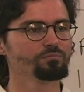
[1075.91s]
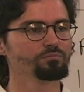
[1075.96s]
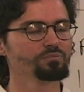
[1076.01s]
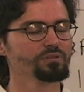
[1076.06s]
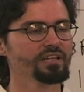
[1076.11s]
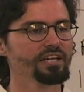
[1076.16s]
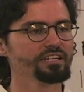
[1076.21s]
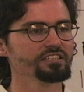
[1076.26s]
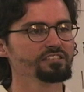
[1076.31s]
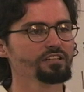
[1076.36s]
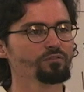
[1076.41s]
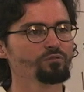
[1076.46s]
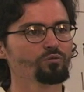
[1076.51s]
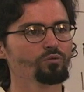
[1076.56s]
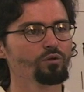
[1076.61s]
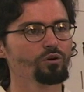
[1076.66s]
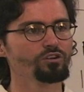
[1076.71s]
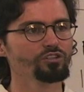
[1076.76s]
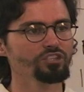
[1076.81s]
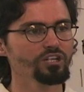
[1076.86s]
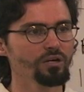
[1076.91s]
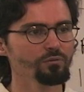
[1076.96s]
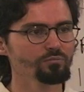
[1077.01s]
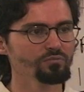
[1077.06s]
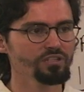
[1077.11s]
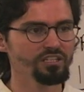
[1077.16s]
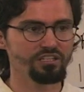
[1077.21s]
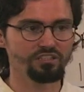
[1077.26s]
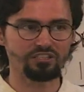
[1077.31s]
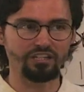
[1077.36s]
place of worship,
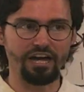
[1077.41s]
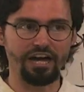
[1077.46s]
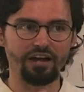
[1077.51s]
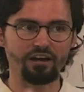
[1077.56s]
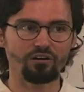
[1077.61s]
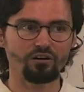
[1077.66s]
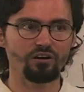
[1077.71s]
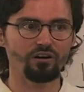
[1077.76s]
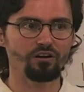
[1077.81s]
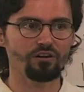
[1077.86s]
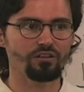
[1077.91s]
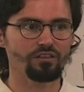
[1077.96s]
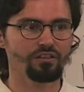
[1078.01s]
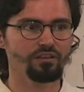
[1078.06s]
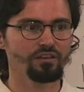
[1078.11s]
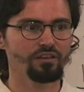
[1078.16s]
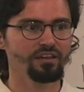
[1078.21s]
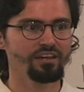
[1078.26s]
the entire earth,